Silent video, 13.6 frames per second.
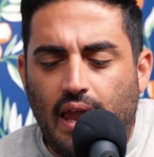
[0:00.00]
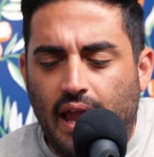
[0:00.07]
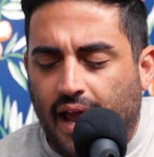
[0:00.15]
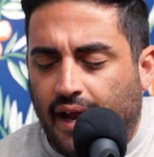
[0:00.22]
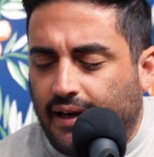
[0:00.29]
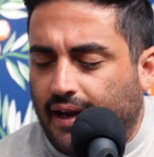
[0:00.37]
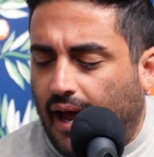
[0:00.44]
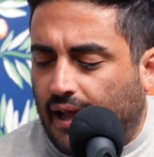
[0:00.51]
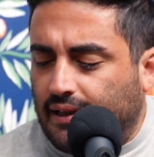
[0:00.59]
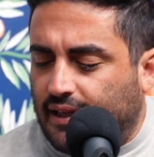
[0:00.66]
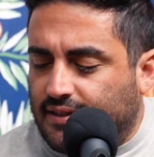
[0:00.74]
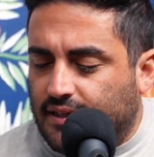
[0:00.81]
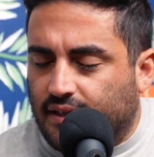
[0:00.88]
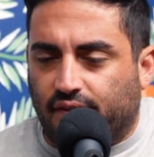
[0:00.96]
And
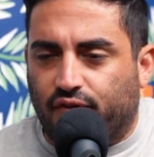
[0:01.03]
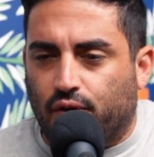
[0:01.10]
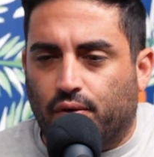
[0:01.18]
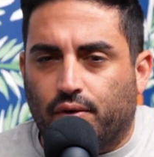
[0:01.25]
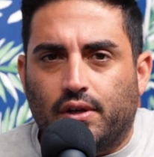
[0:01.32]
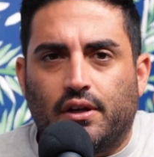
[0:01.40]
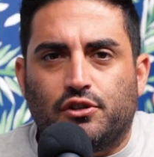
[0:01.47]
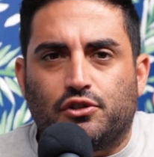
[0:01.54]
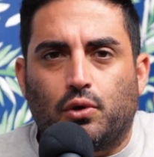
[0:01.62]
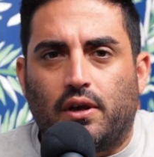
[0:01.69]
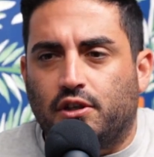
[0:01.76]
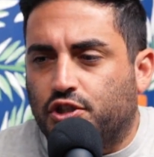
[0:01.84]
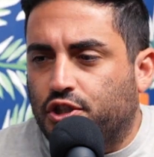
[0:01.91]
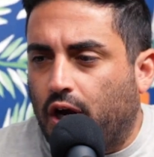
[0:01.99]
listen, if you
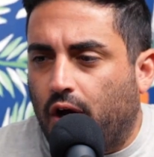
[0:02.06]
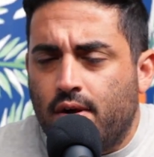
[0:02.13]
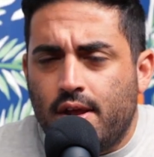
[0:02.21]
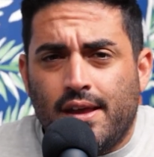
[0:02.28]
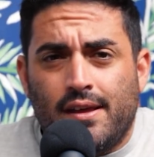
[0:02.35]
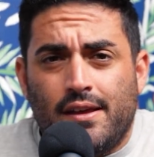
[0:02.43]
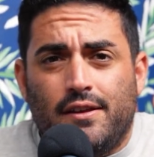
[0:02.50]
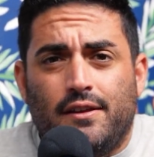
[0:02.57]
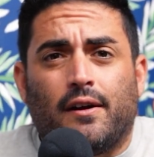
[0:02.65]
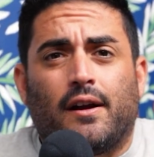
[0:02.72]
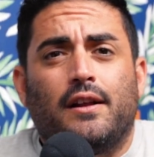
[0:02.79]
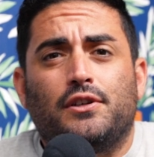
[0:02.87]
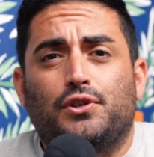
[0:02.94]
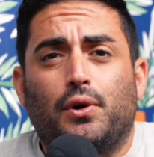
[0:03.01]
enjoy the show, you're
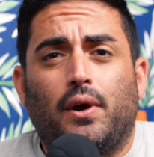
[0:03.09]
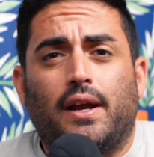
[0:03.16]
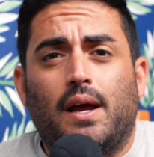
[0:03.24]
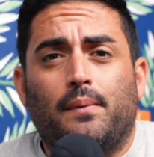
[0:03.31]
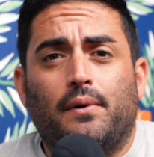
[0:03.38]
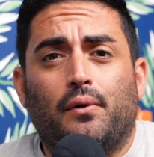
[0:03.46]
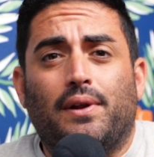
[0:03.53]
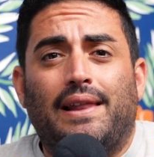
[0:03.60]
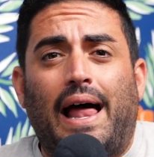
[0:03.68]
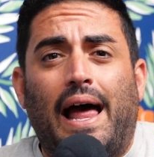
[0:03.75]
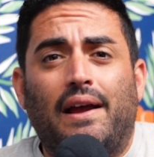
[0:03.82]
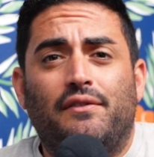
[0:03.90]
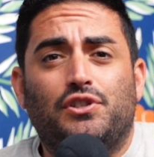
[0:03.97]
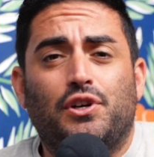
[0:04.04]
going to enjoy coming to a
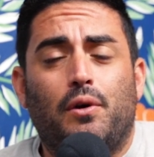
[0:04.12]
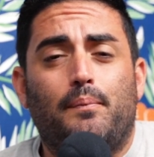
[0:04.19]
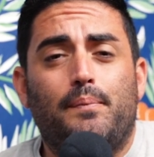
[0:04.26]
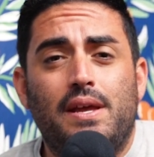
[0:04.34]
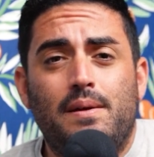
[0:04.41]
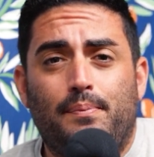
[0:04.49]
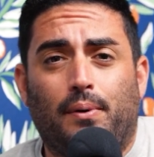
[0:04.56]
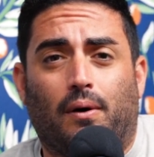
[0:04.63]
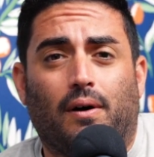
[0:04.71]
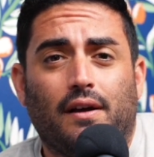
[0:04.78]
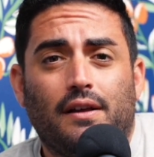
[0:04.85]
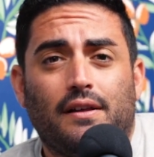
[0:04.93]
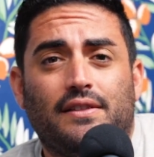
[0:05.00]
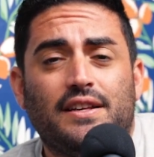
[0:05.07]
live show. People,
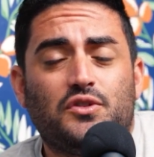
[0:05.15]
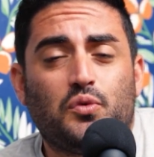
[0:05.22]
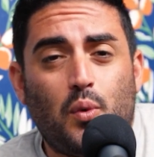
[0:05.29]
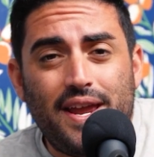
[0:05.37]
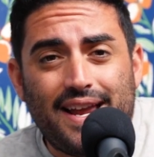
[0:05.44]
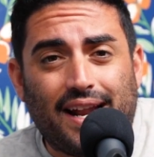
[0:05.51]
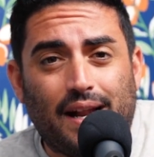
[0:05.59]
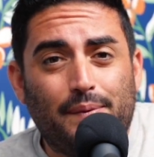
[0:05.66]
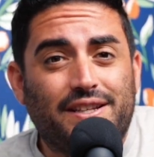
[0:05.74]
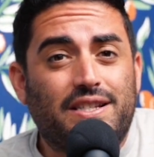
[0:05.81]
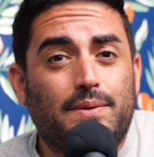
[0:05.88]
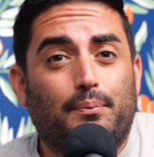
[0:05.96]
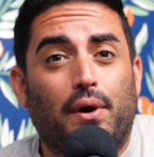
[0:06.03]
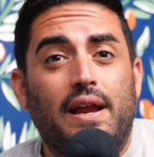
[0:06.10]
this weekend I'm in
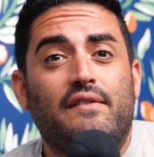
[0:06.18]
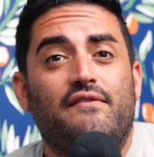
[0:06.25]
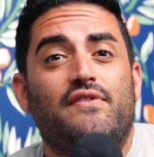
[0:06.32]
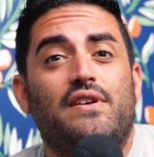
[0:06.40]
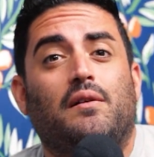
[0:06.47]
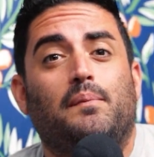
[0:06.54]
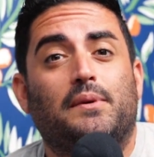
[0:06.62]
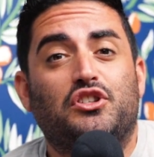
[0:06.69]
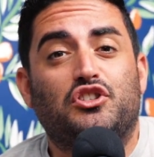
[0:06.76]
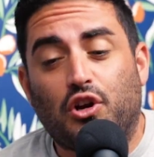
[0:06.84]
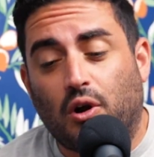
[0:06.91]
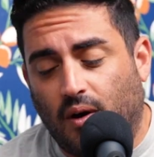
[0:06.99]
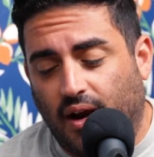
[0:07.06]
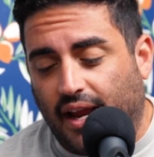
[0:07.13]
Springfield,
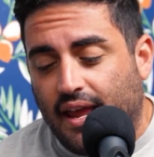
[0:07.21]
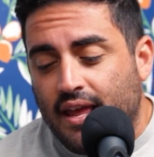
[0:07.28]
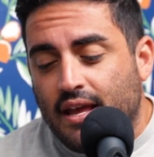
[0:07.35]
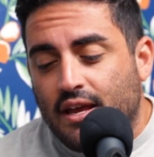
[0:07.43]
Missouri.